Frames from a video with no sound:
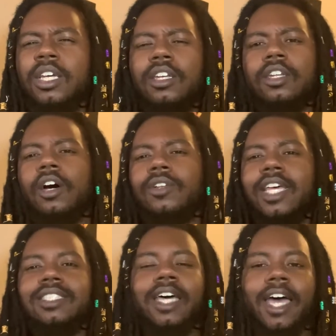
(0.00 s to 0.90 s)
No,
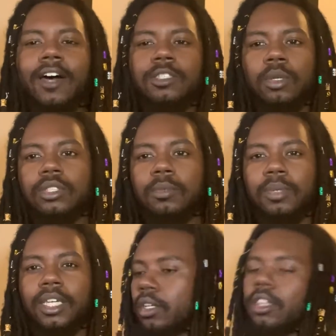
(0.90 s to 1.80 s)
that's not how it's supposed to
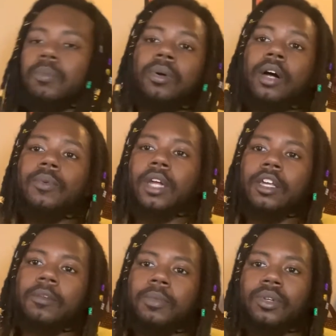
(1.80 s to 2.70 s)
be. The problem with our
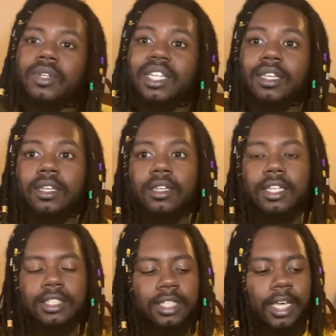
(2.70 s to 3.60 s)
community
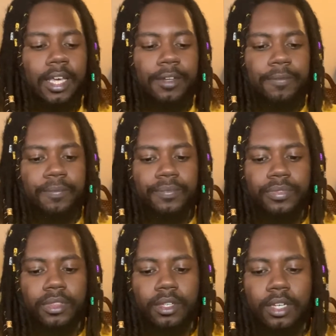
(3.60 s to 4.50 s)
is that
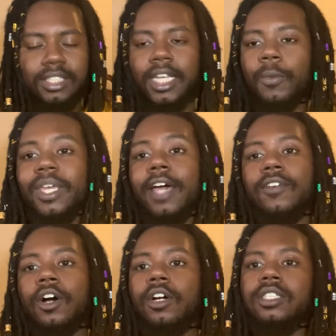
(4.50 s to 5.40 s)
we have a
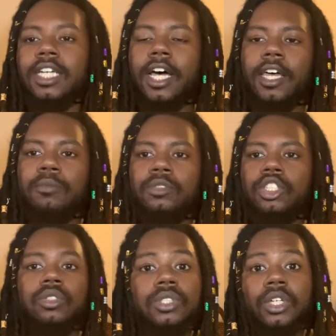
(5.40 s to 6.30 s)
hard time
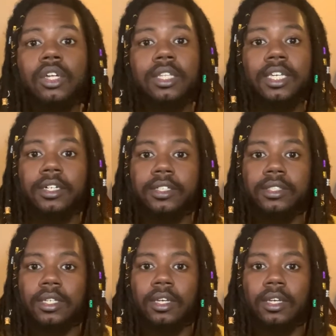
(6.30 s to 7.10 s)
choosing our leaders.